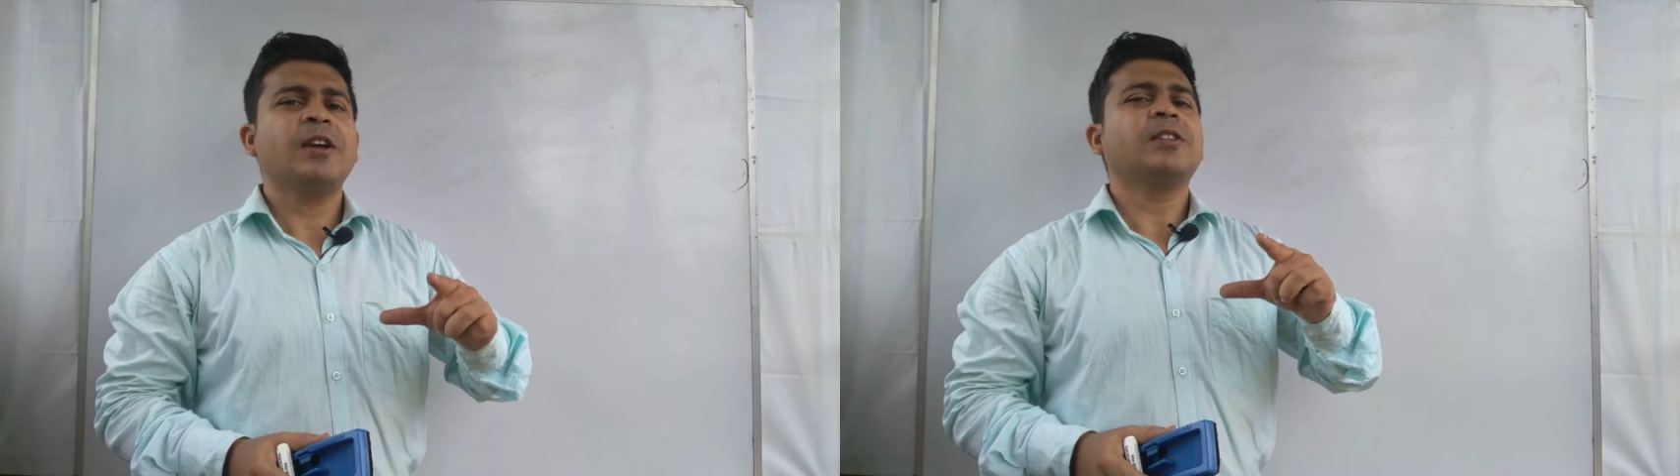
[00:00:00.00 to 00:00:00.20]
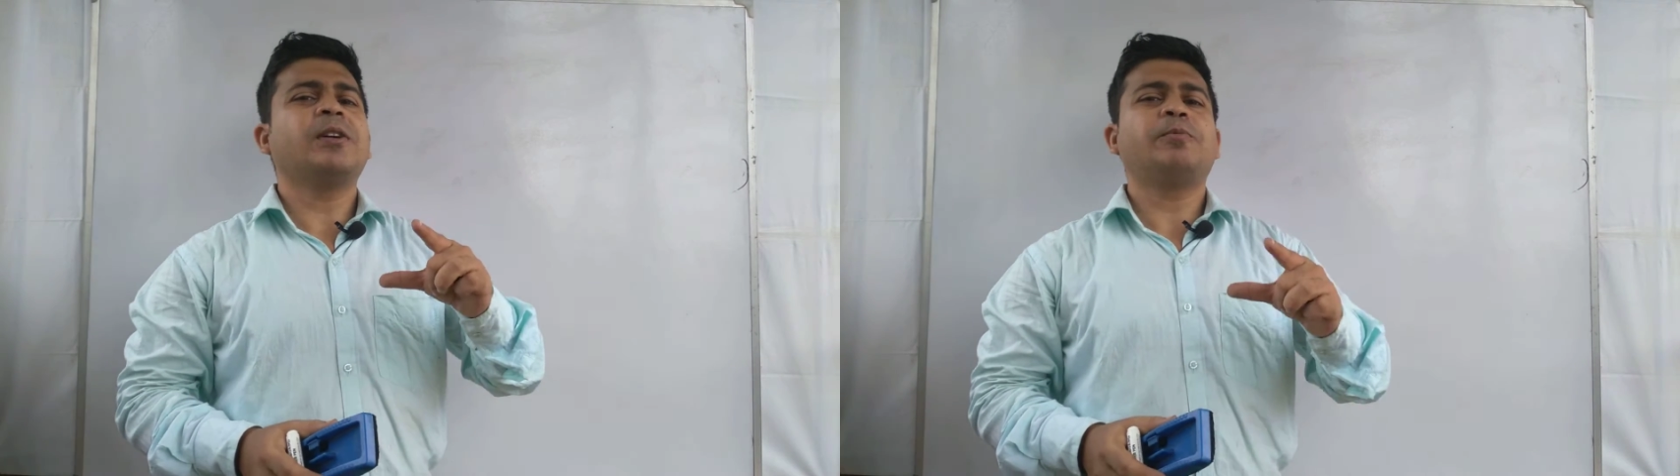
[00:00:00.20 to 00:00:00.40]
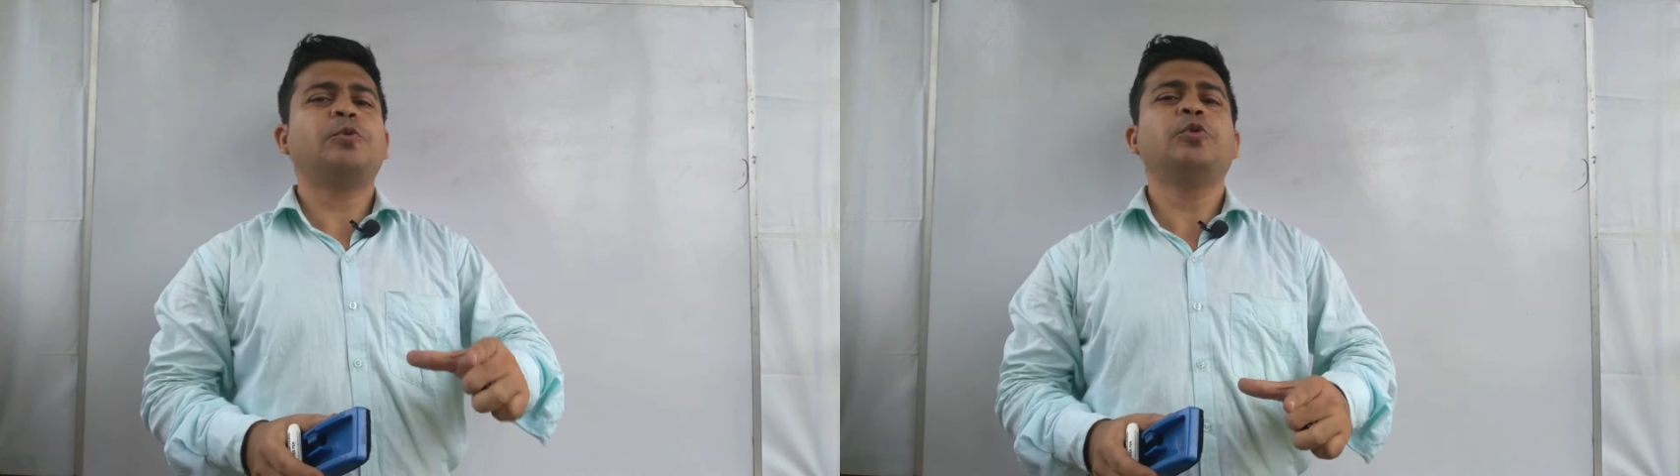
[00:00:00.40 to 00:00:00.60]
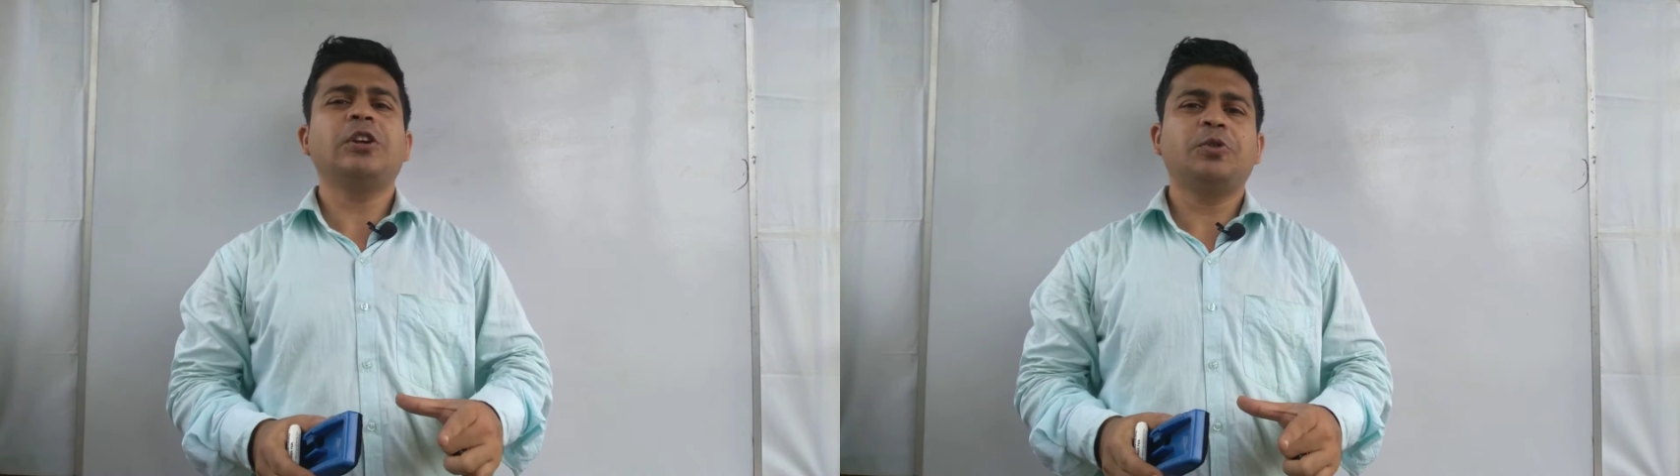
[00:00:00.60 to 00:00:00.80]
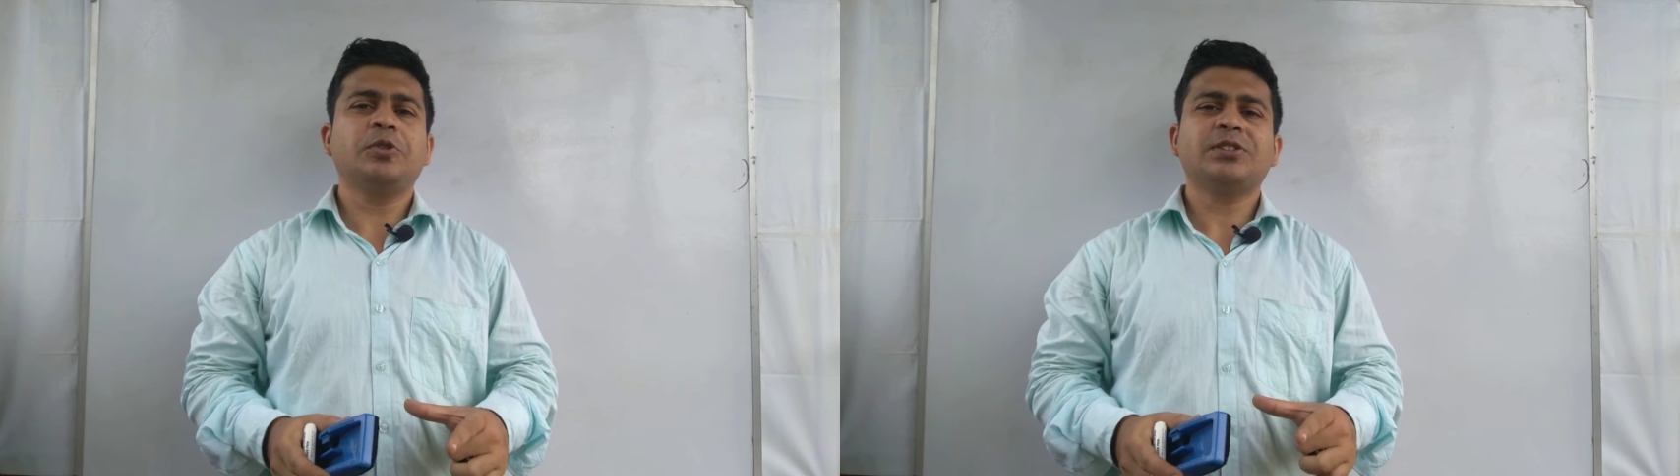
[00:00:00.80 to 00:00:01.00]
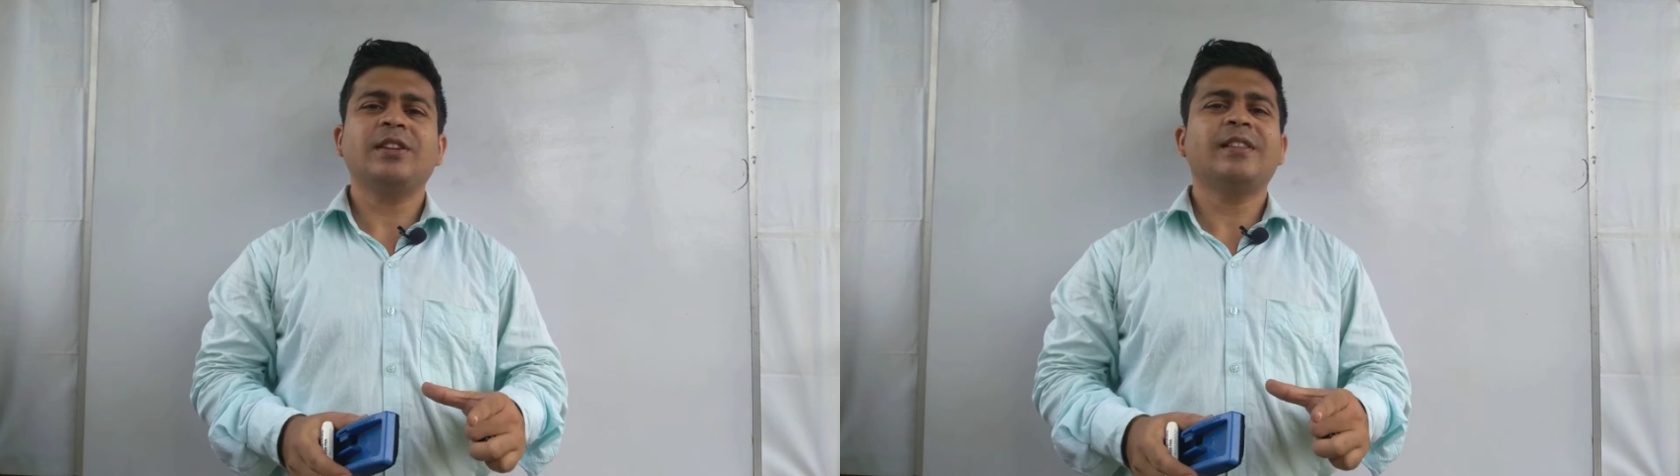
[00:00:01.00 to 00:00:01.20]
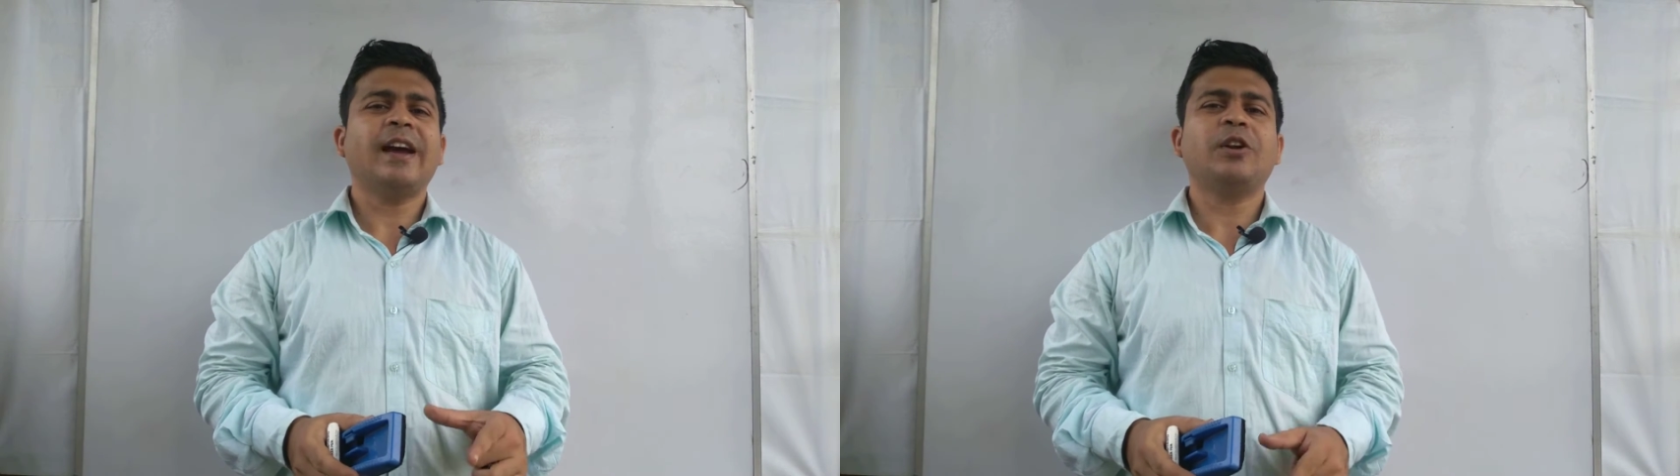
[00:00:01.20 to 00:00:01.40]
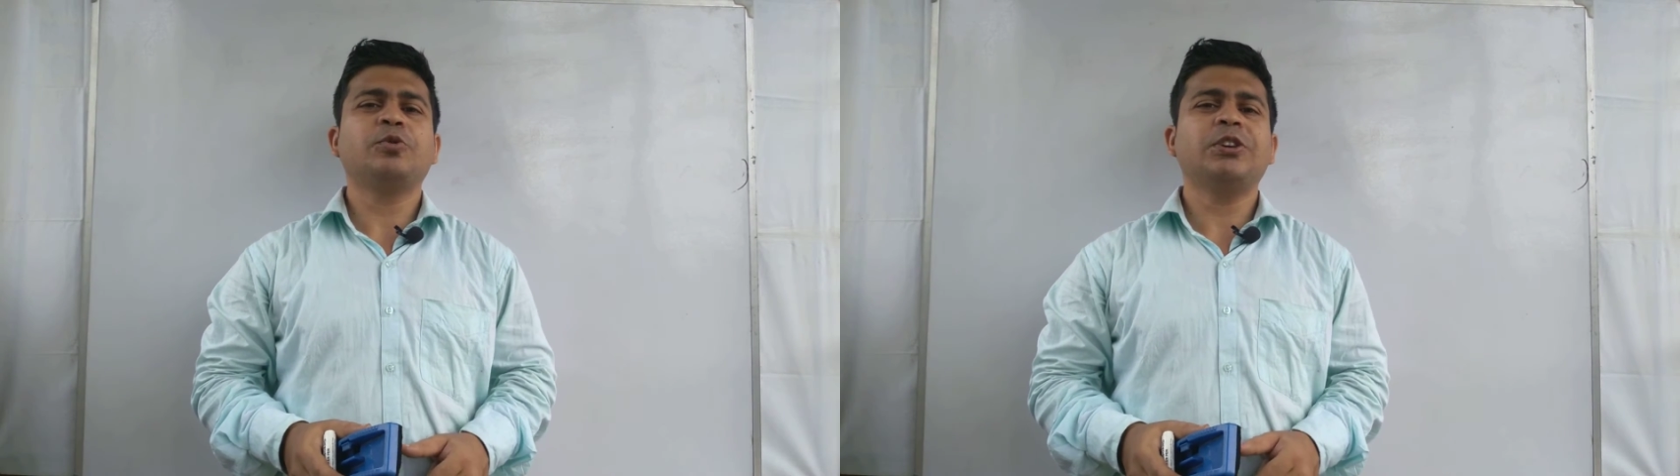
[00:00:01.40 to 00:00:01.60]
the full equation
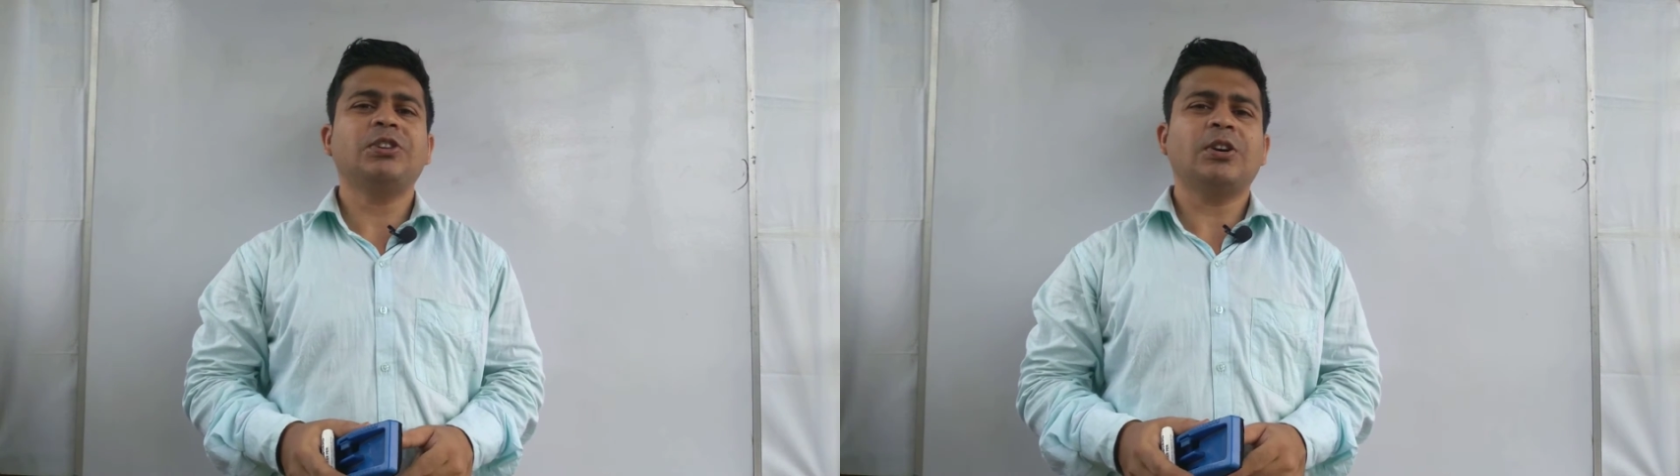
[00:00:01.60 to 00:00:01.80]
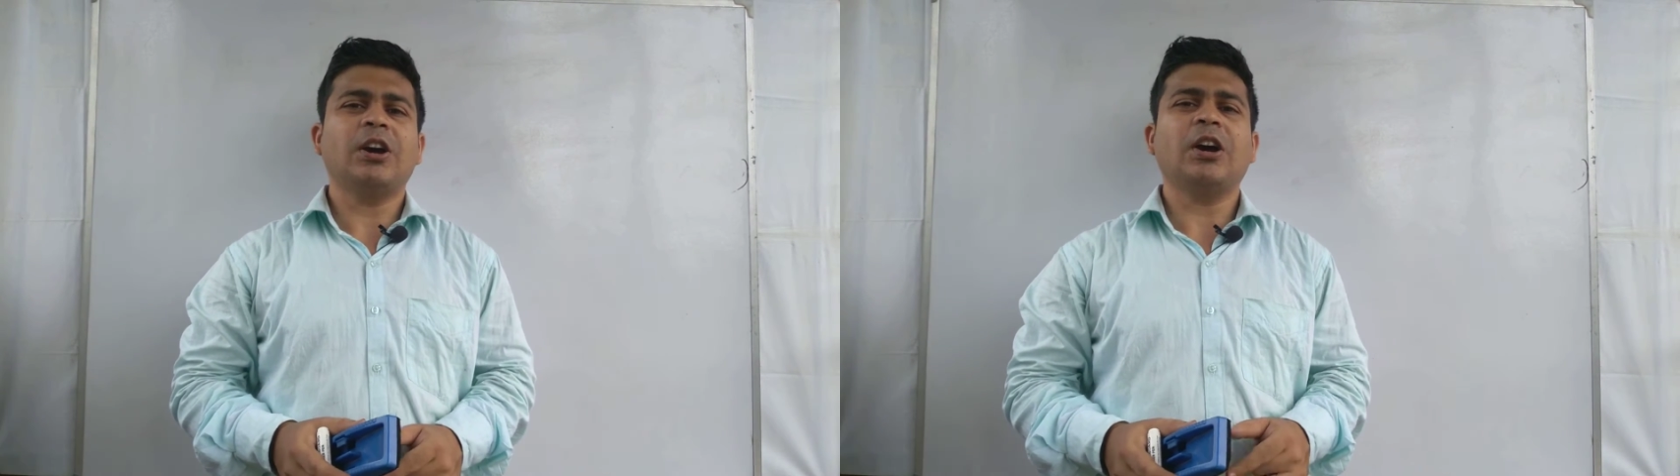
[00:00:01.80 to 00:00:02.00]
that we